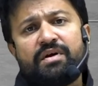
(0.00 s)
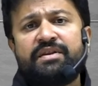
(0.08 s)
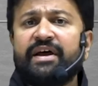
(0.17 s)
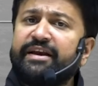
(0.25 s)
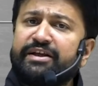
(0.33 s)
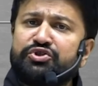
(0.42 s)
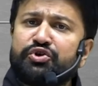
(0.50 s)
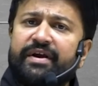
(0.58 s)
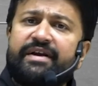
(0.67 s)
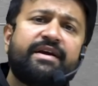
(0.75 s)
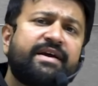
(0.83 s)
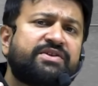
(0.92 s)
Then he
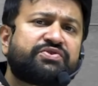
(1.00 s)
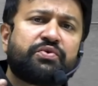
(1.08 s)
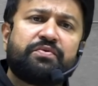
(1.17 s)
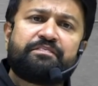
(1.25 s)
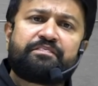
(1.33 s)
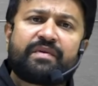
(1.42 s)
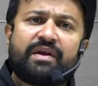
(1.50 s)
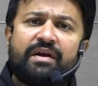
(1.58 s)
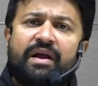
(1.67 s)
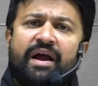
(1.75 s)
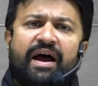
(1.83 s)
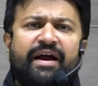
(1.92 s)
joined ISRO
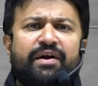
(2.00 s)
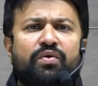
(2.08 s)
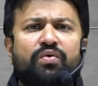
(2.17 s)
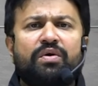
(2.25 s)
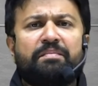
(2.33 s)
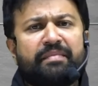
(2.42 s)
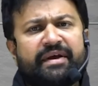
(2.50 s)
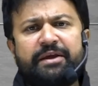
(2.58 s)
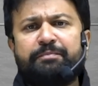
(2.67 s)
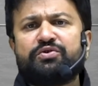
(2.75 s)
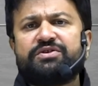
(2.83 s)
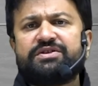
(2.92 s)
and hold many
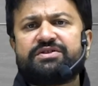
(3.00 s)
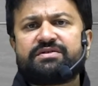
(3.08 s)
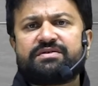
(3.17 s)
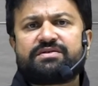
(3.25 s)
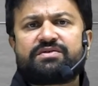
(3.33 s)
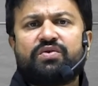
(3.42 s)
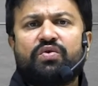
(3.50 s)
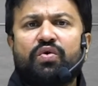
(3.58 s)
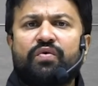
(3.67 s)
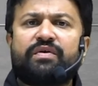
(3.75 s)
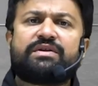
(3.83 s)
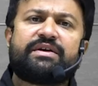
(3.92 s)
positions
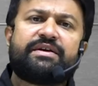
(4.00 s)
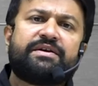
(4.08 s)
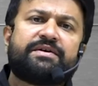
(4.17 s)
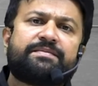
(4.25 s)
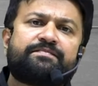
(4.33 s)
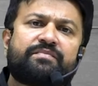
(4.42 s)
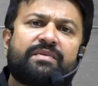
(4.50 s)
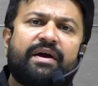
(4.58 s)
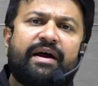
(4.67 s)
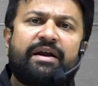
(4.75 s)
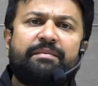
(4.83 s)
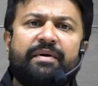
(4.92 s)
over the year
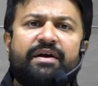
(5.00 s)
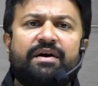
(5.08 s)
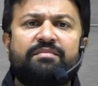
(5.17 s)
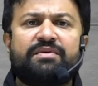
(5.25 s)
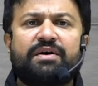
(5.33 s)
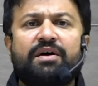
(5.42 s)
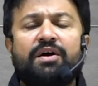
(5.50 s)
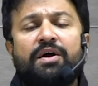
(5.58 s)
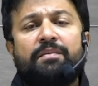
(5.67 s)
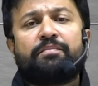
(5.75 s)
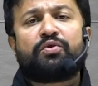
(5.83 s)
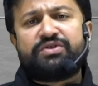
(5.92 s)
and become the
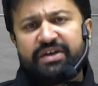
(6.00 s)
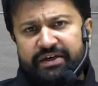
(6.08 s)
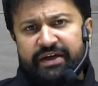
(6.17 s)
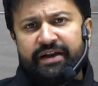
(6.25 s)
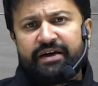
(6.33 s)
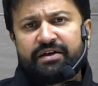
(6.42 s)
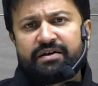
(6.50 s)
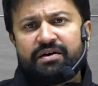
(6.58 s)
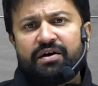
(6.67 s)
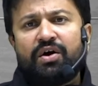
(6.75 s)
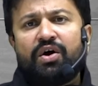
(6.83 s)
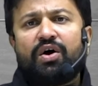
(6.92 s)
project
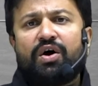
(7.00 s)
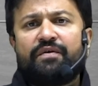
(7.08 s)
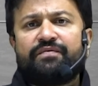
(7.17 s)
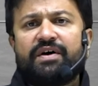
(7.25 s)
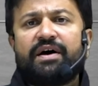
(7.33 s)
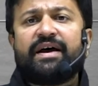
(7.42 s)
director of the